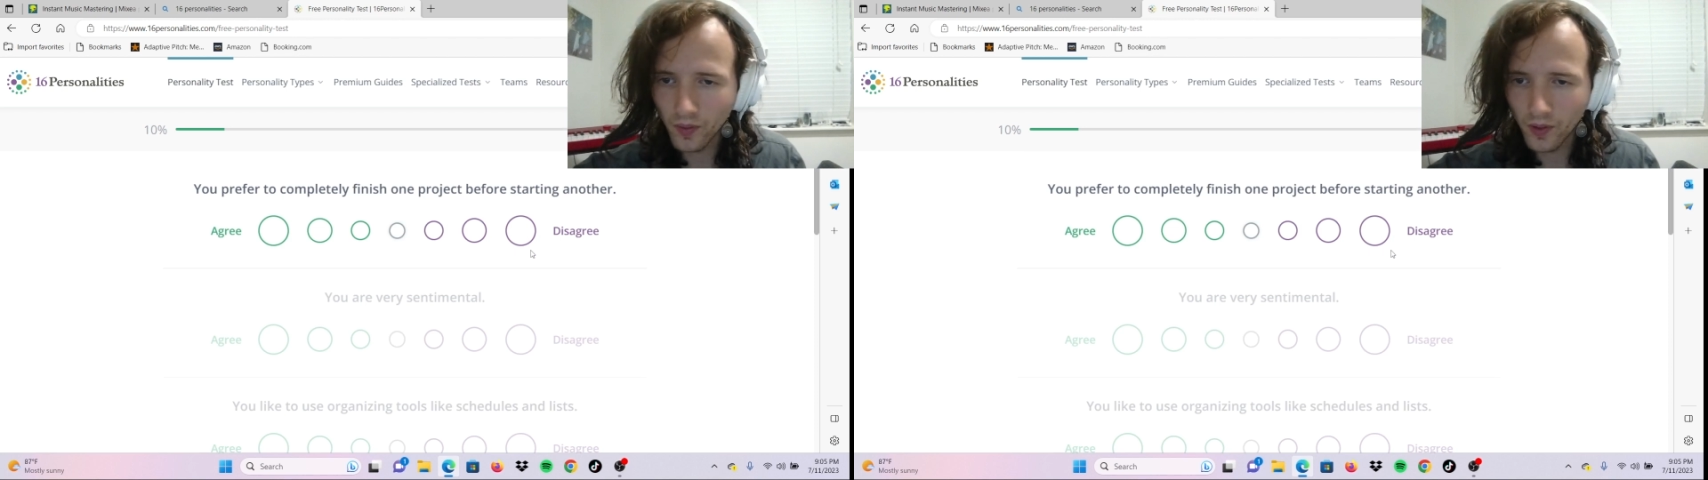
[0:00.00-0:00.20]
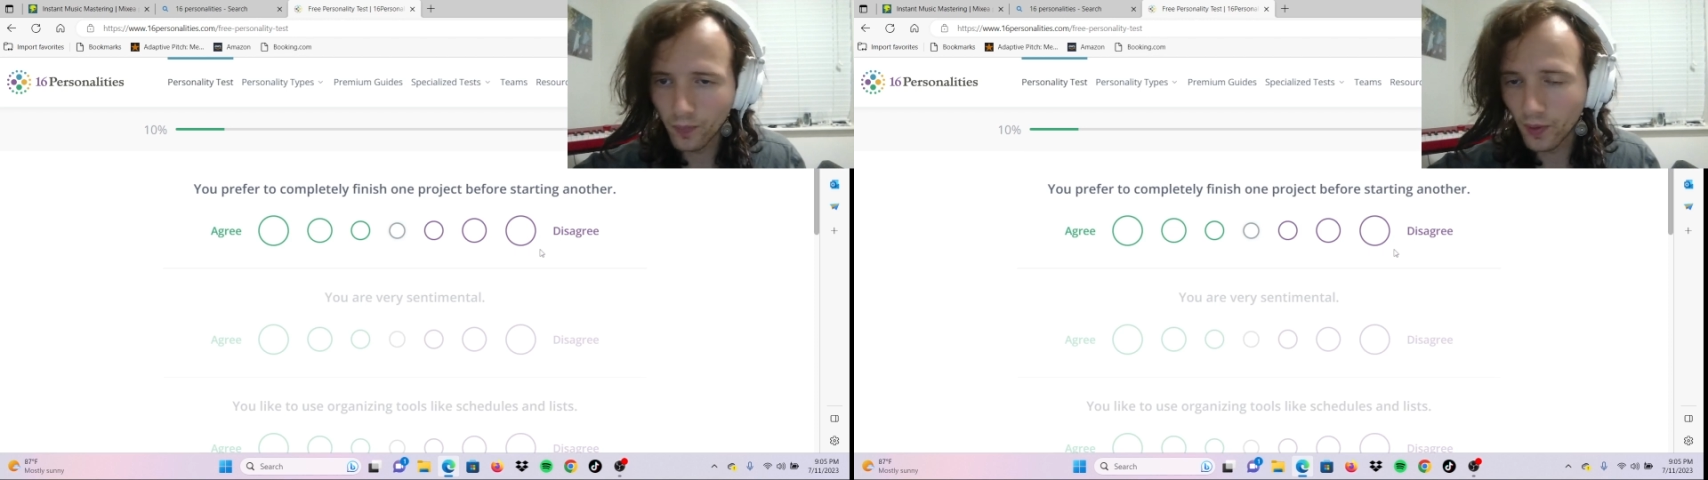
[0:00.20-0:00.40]

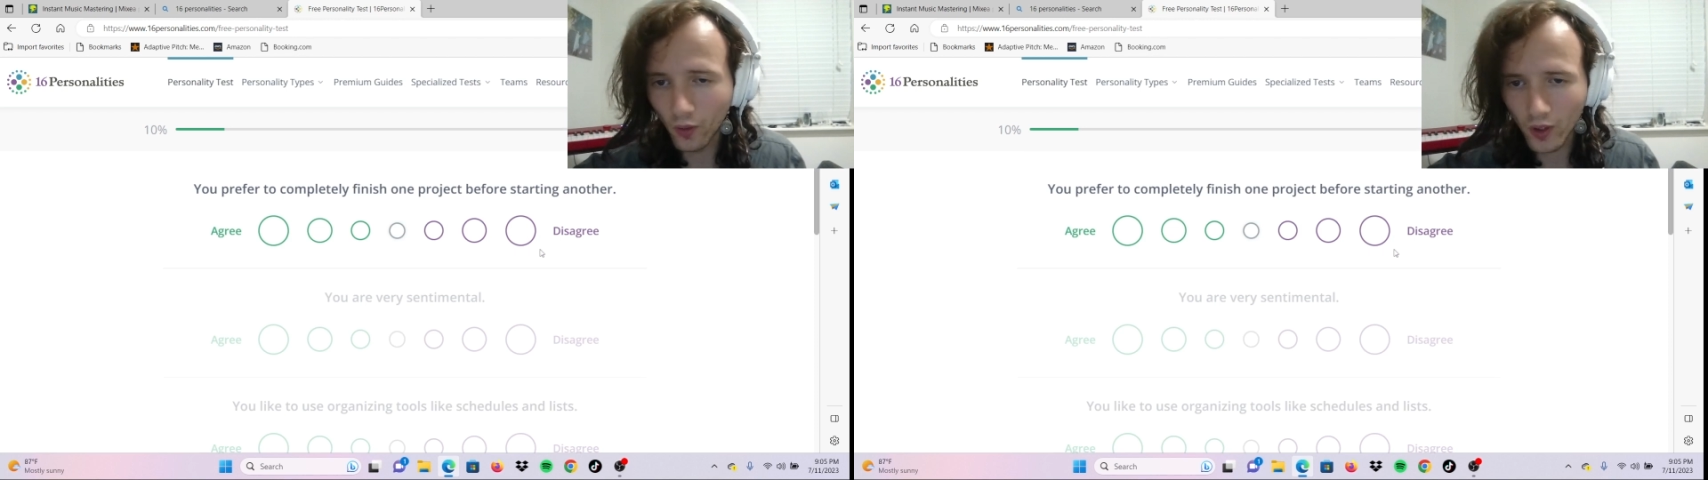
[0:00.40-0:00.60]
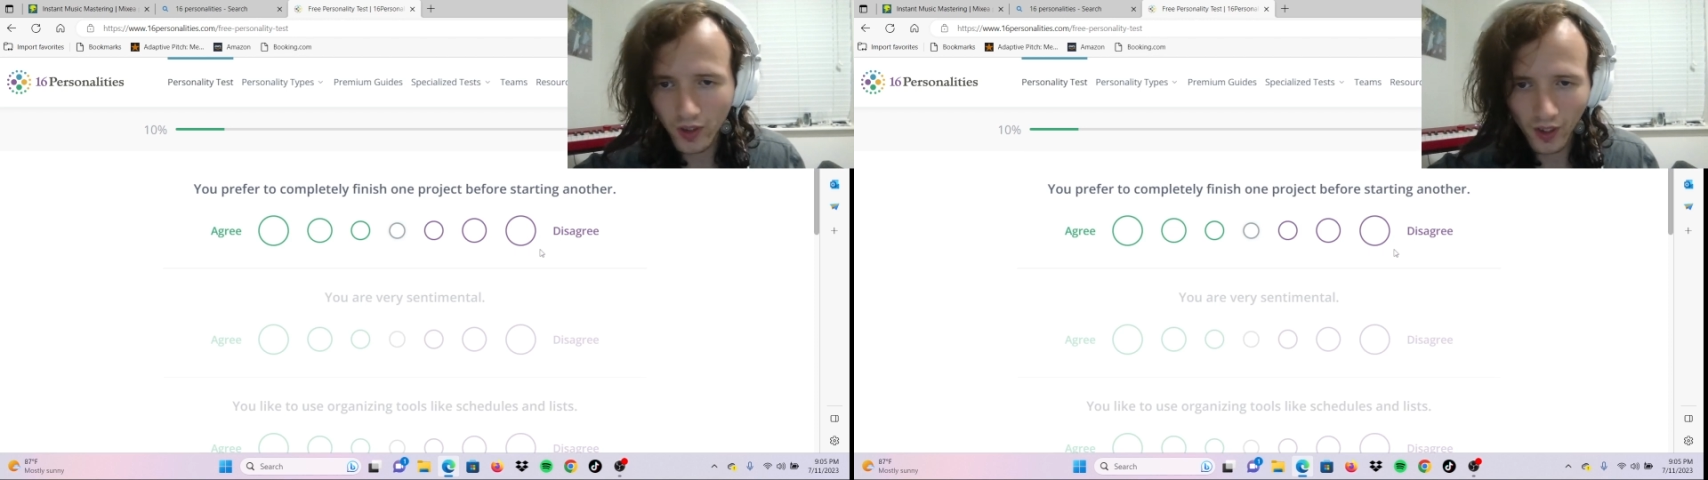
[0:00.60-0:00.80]
before
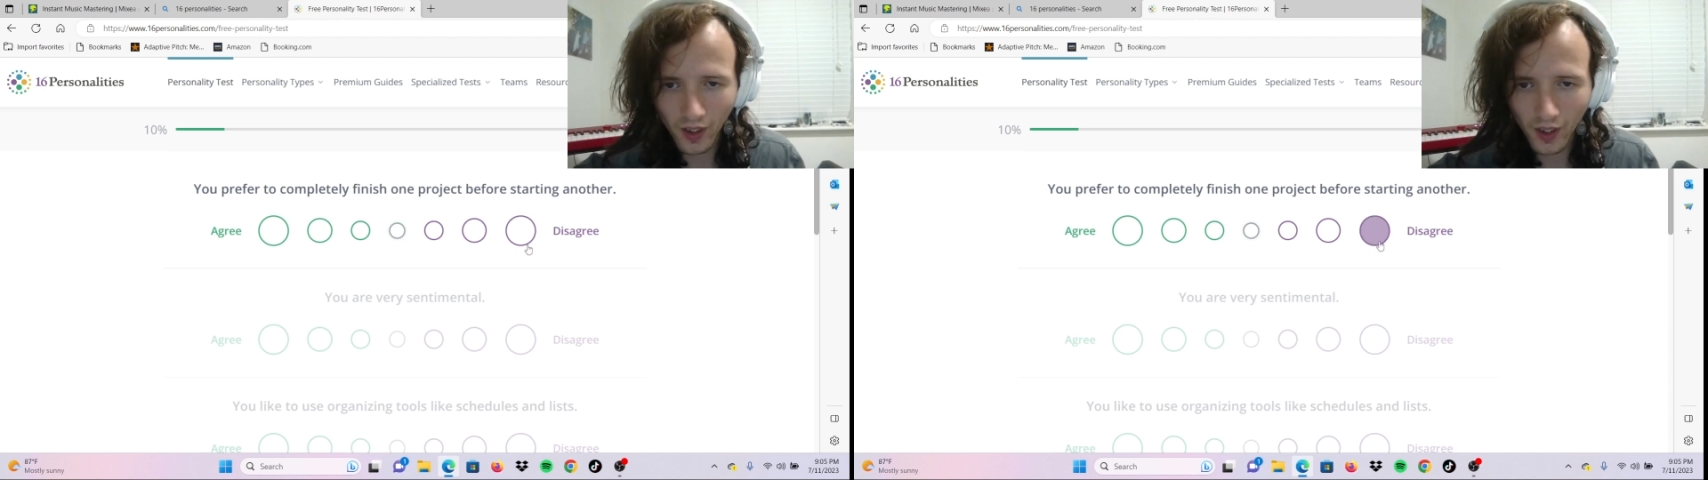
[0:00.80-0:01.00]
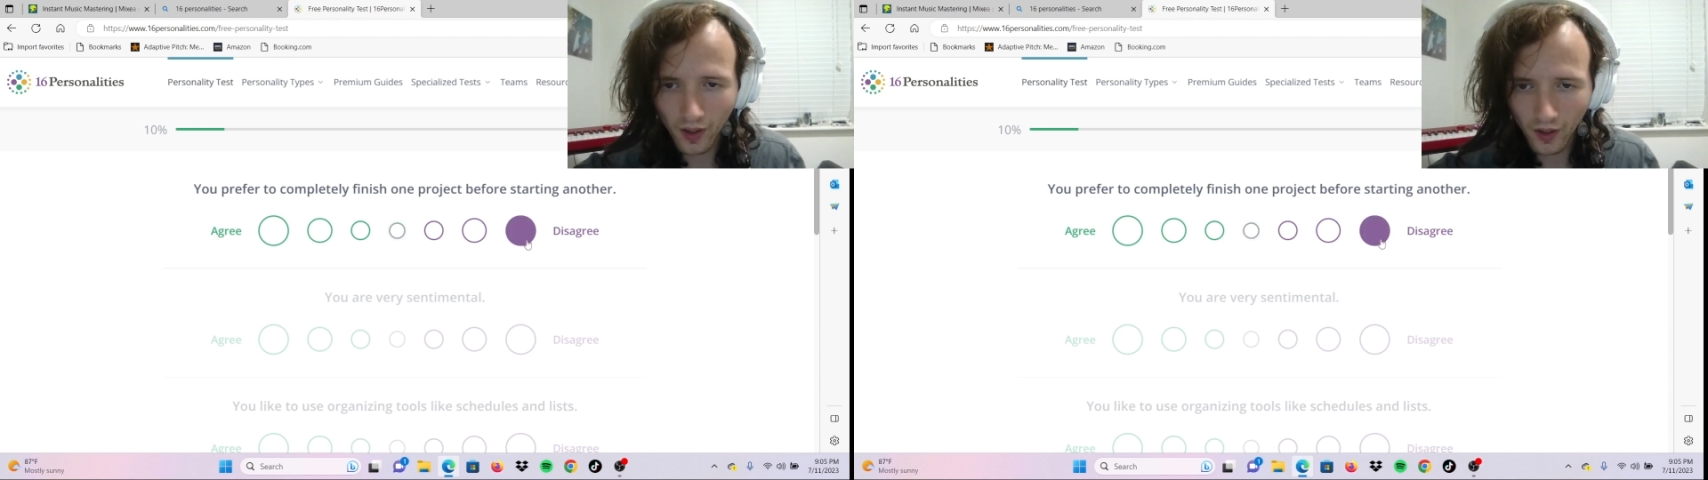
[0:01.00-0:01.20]
starting
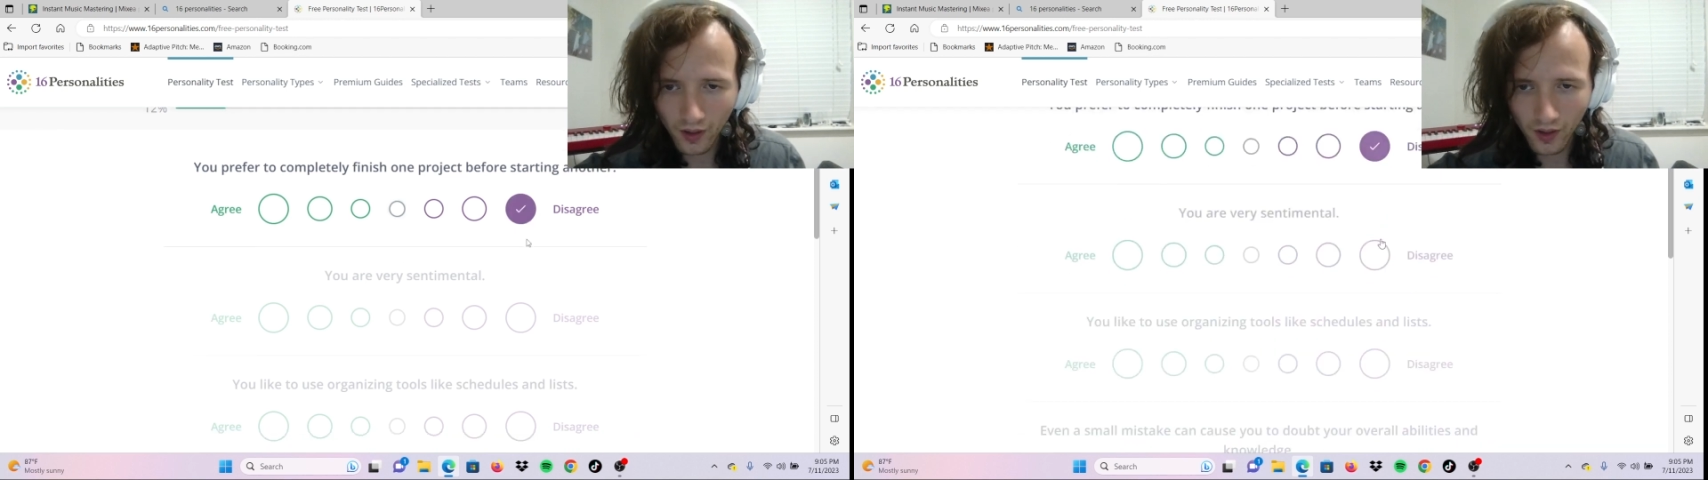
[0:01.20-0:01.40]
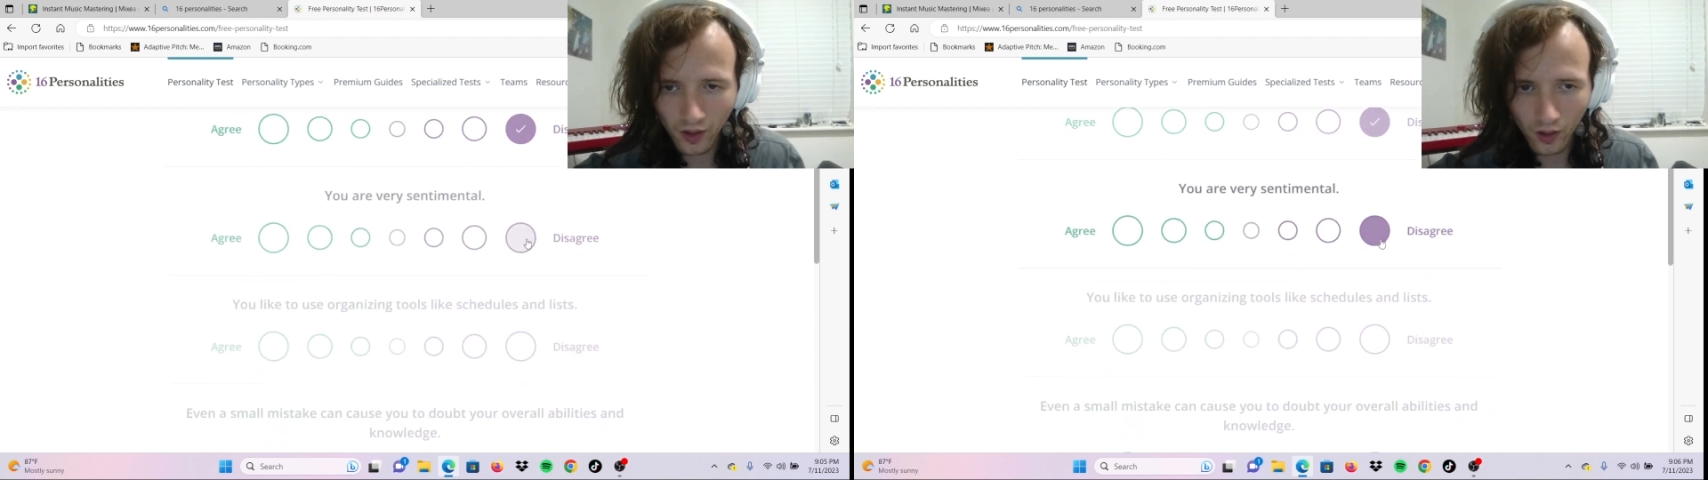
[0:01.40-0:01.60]
another.
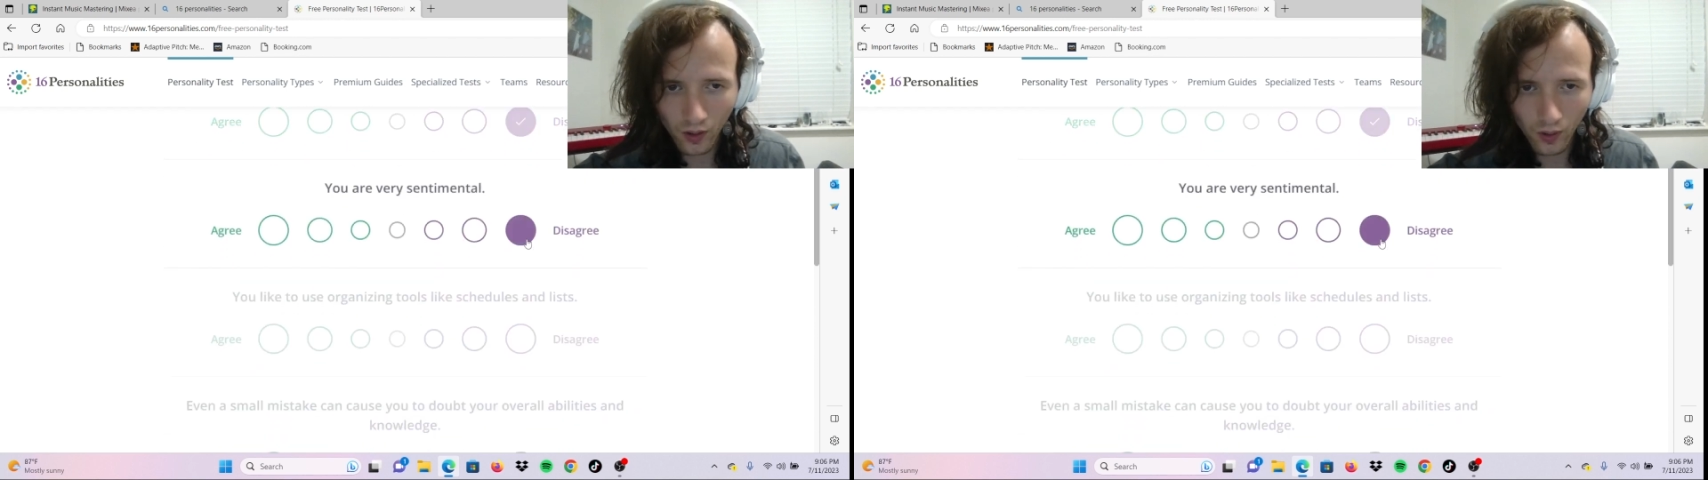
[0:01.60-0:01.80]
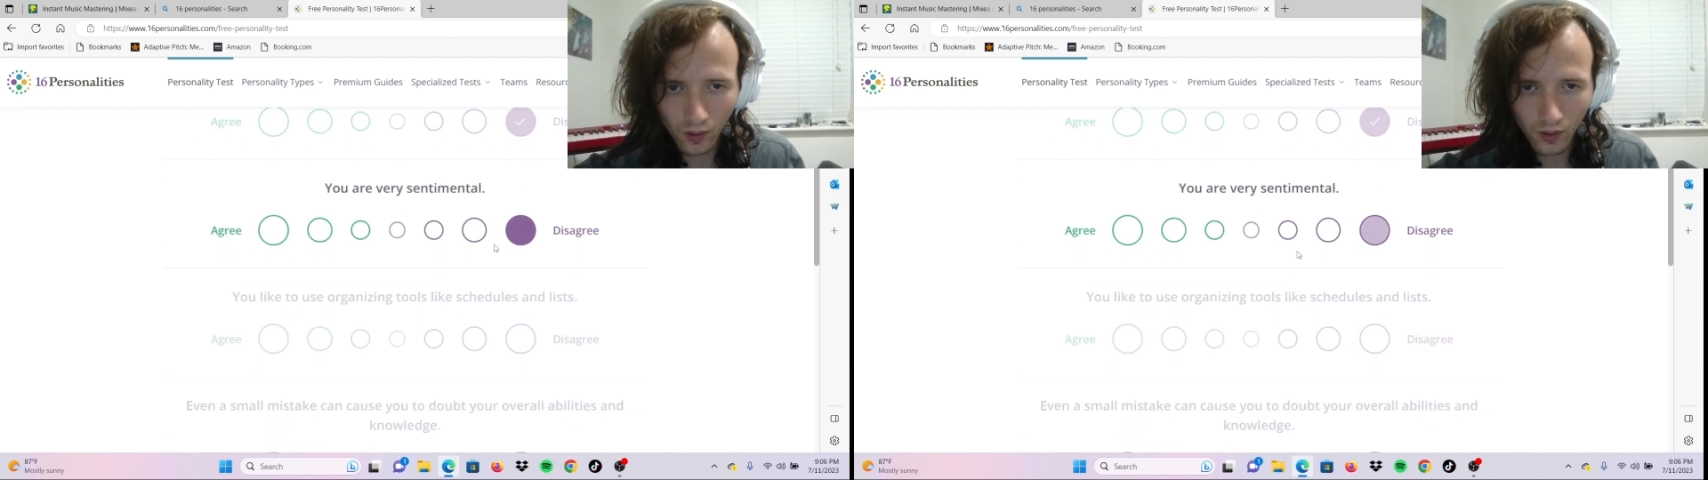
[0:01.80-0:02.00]
No.